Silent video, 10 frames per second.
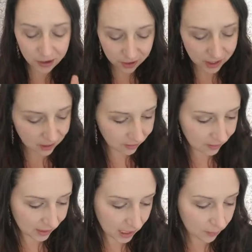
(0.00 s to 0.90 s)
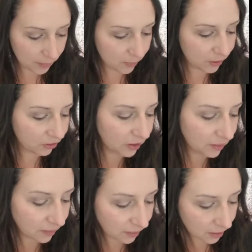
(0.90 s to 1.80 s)
I know I'm not great at
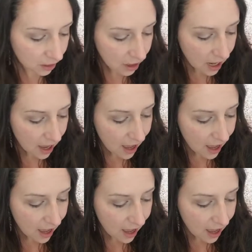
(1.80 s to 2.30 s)
keeping my brushes